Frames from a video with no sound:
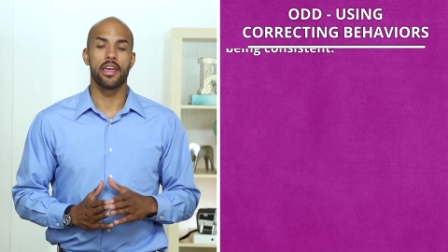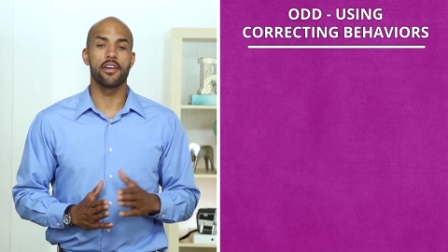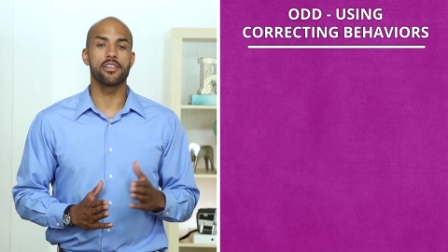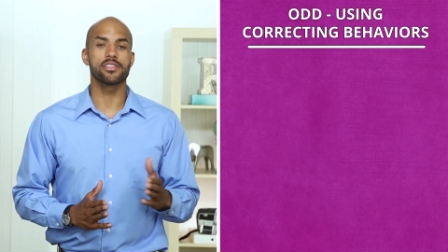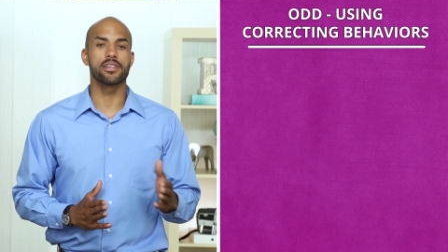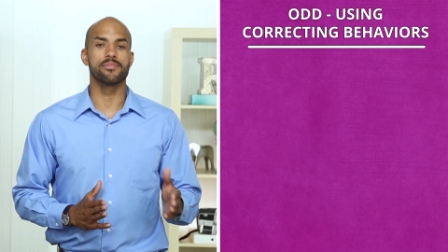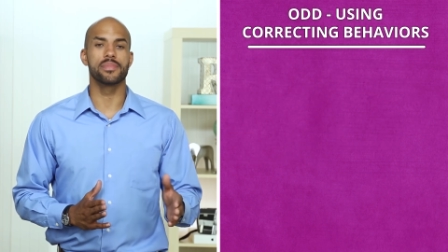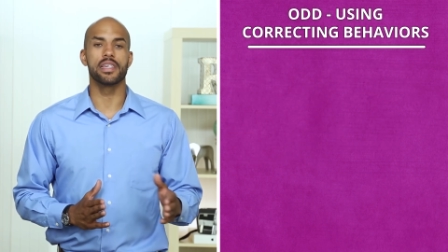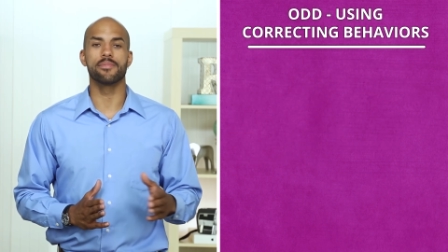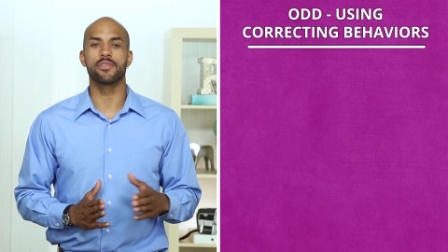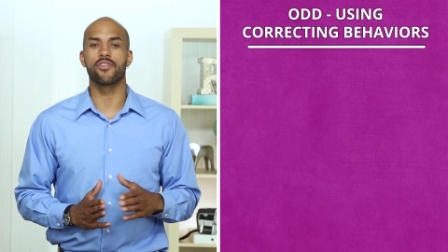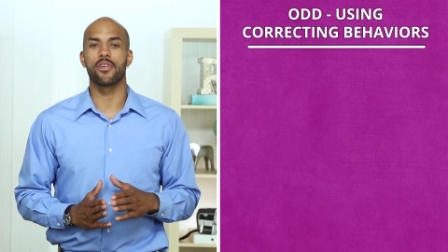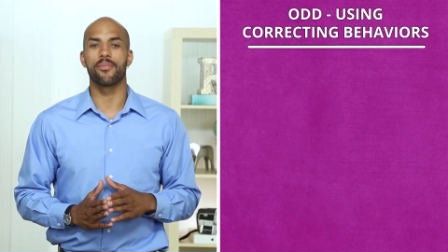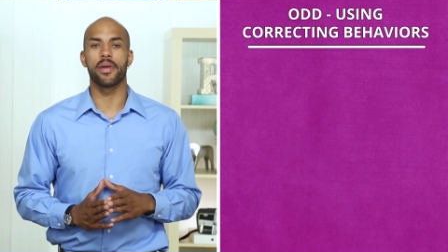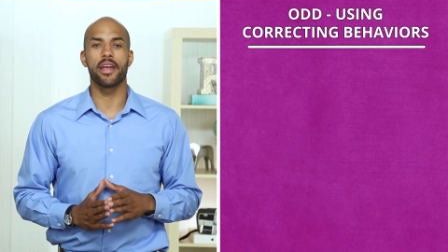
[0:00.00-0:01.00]
Here are some tips
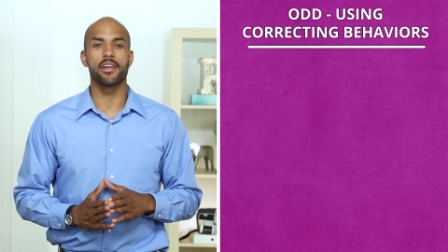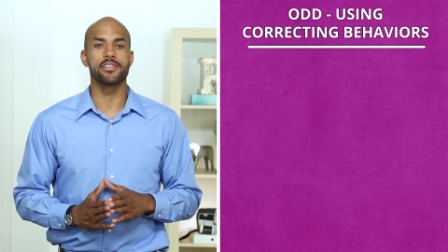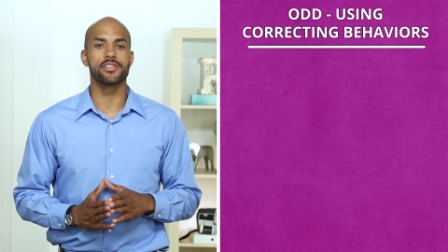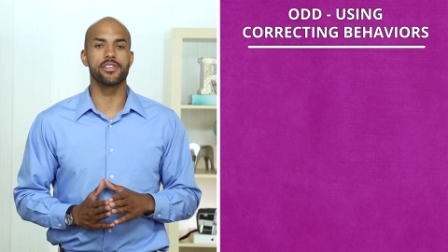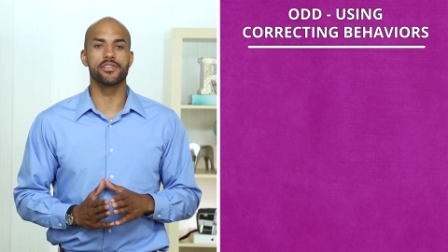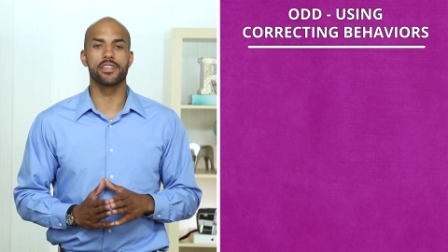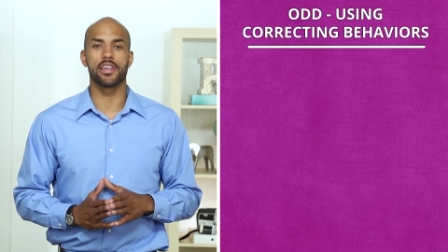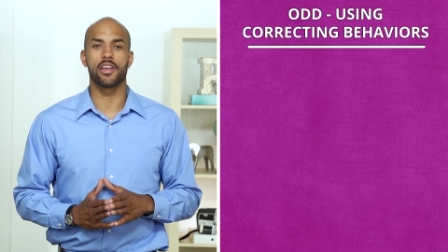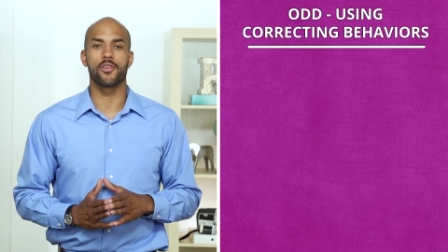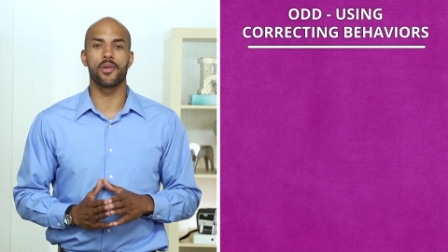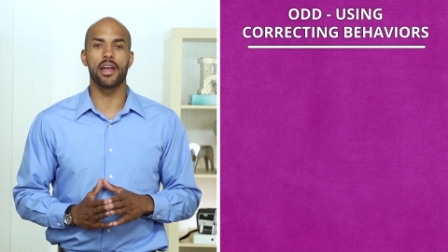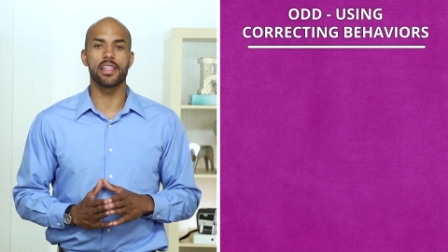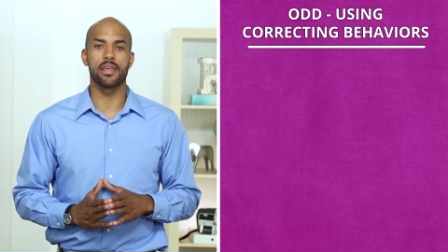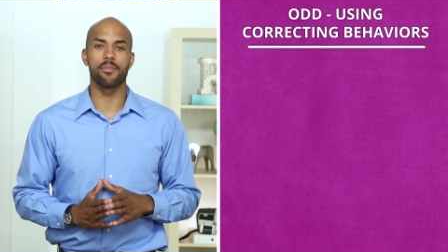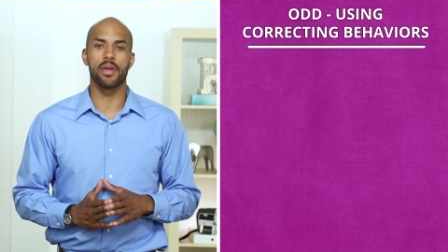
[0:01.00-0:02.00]
for parents using
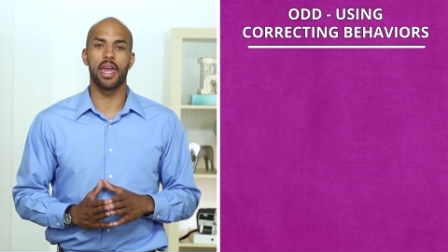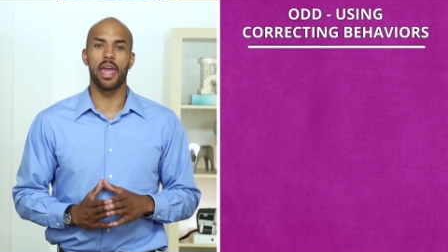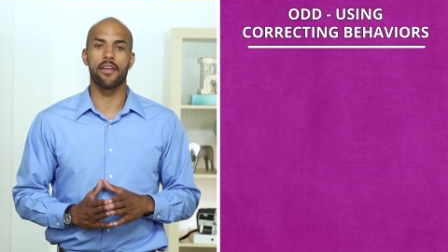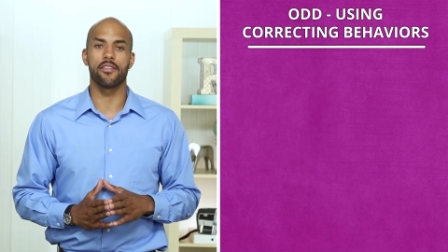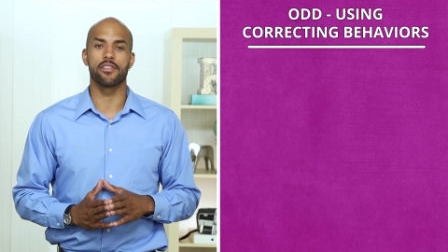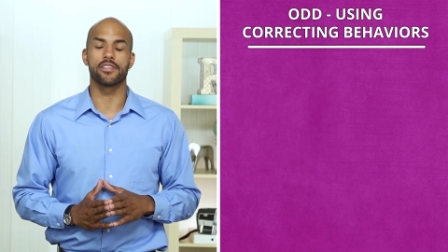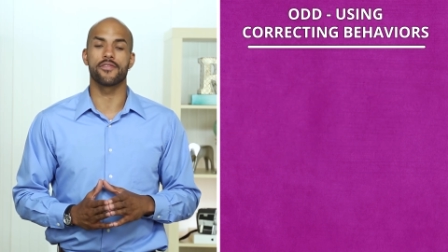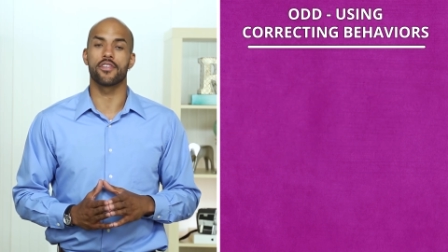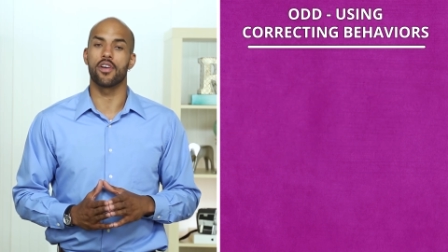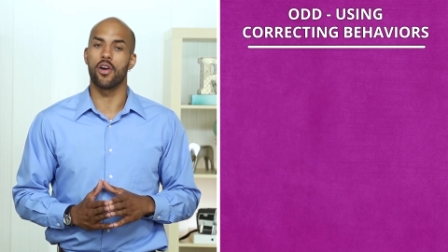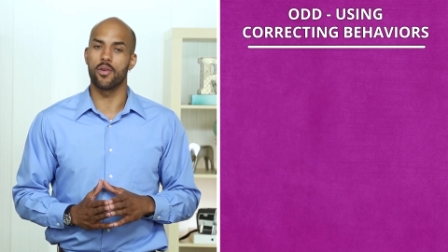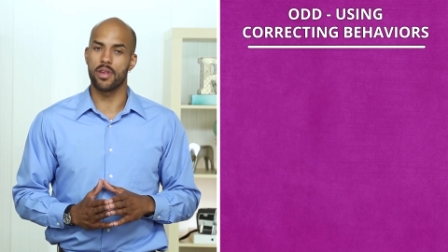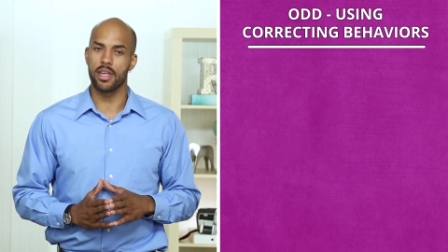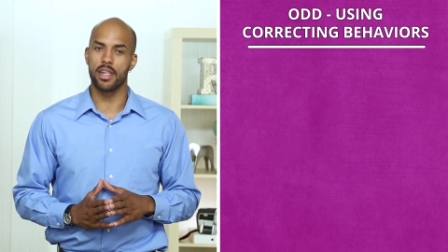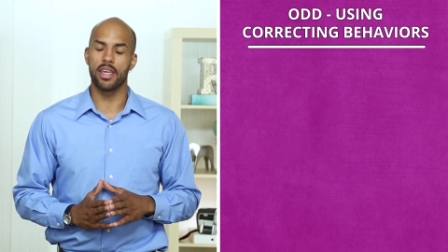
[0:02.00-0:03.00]
correcting behaviors for
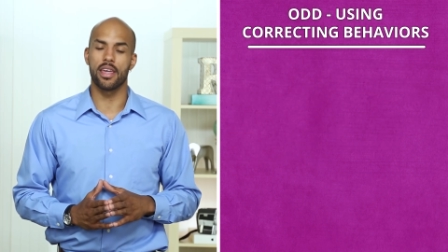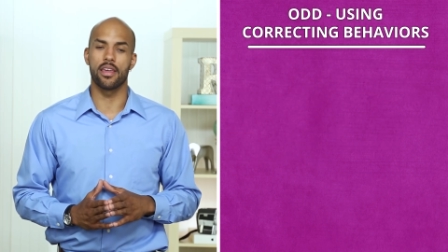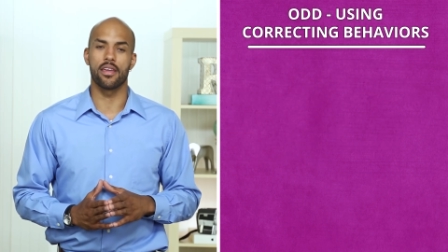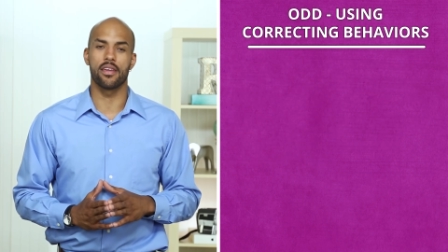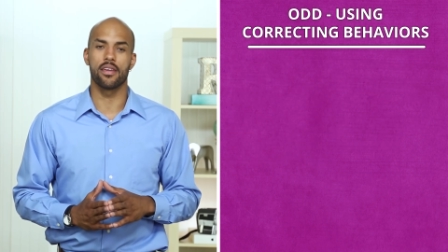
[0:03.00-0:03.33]
ODD.